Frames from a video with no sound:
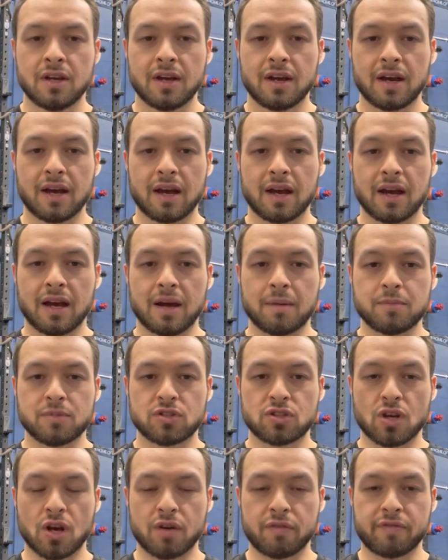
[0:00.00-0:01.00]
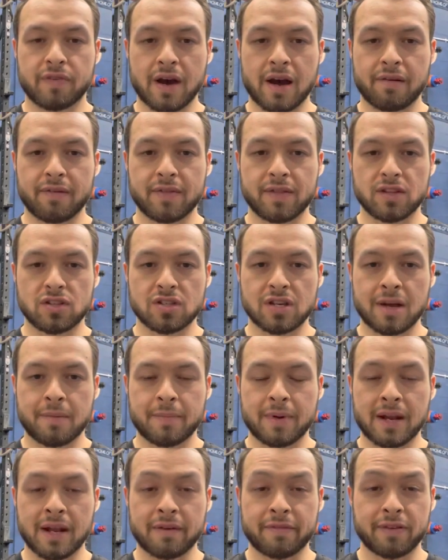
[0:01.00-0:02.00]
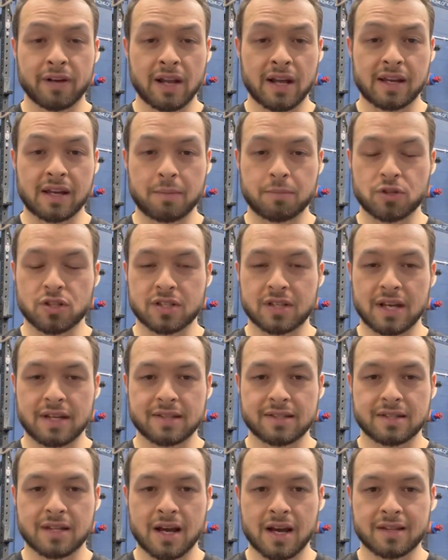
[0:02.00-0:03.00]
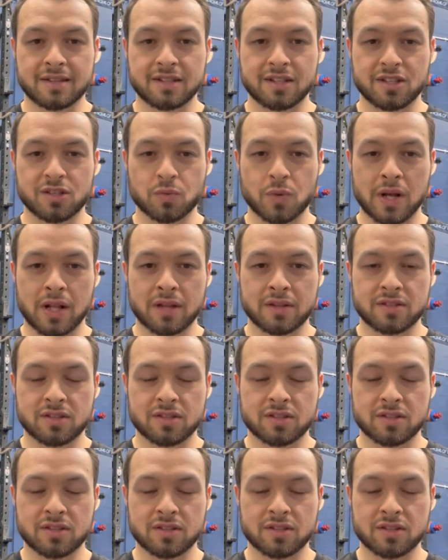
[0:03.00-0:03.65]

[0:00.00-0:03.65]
so far in the gym. And I feel like I'm just getting started as well.